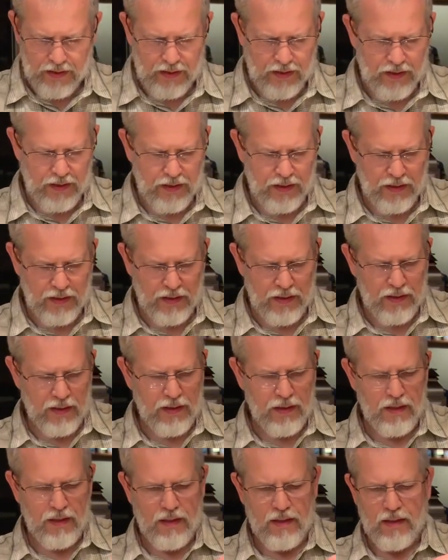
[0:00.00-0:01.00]

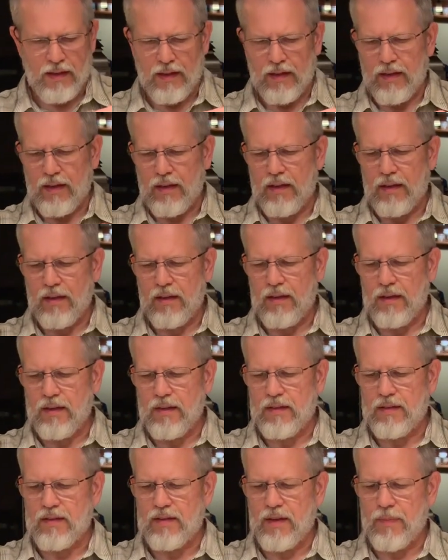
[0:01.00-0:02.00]
I'm
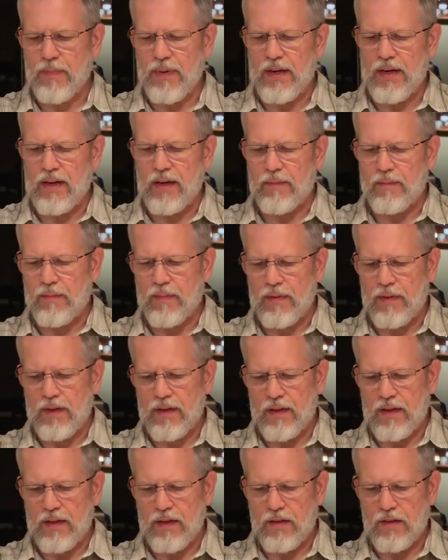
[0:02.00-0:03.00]
going to zip it up,
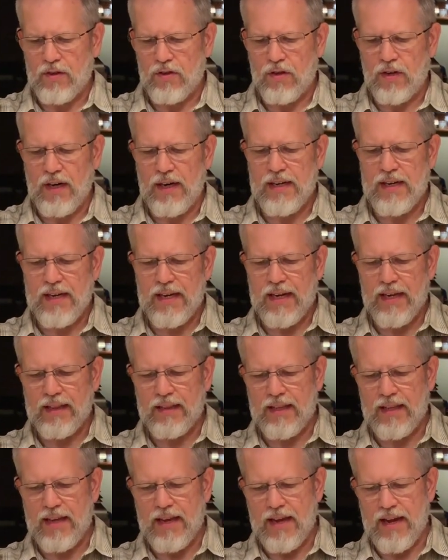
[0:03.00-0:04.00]
trying to
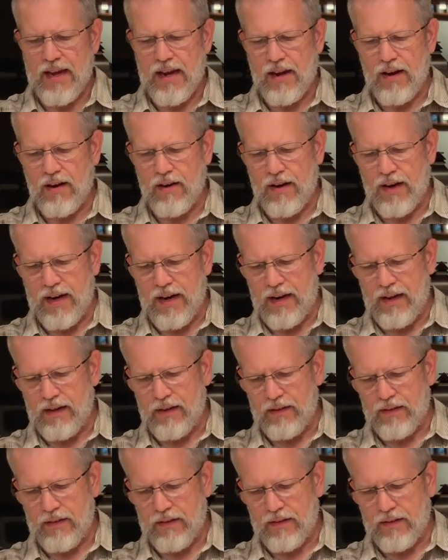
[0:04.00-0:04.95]
get the air out.